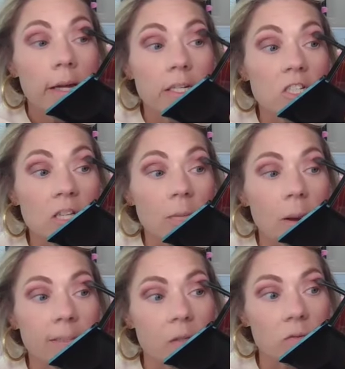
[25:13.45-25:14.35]
And she's like,
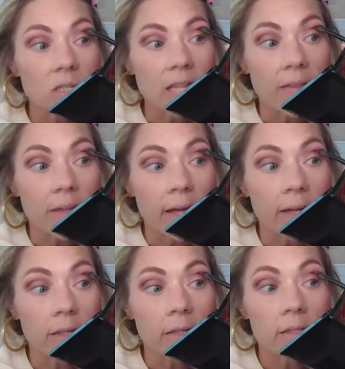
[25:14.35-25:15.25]
Mama, don't say
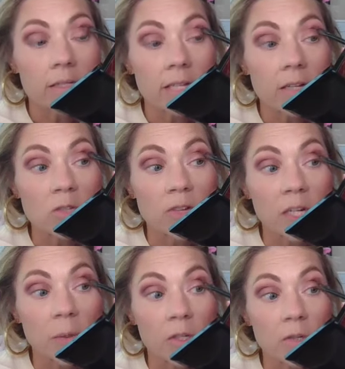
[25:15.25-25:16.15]
that. It sounds
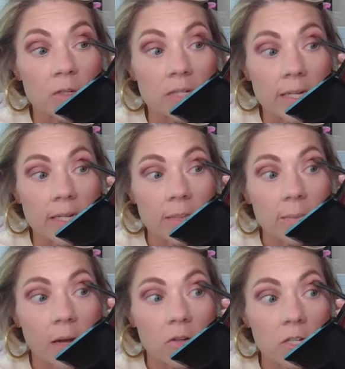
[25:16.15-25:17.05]
funny when you said it. I
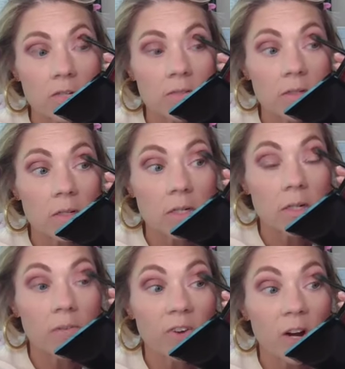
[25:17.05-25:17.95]
said, but I was just
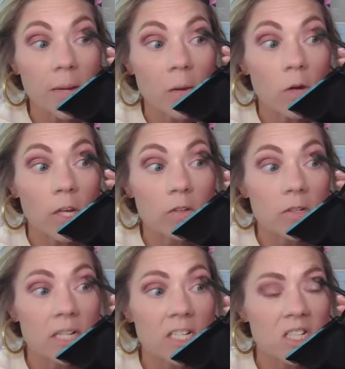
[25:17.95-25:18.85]
confirming what you
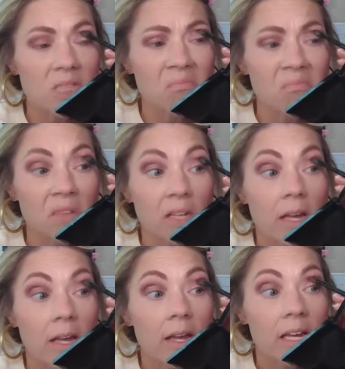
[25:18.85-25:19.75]
said. She said, mm-mm.
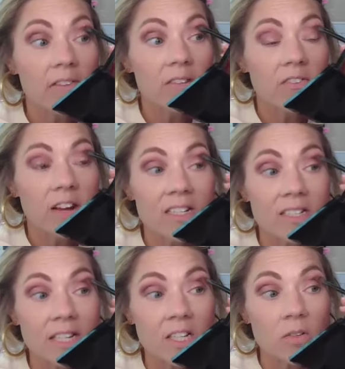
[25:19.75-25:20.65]
Even if I
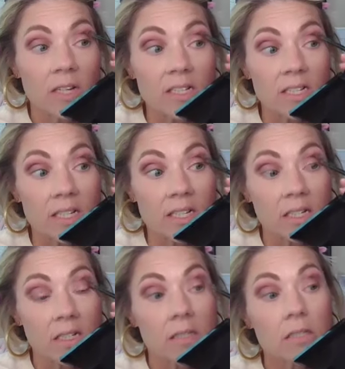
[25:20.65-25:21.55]
say it, you can't say it.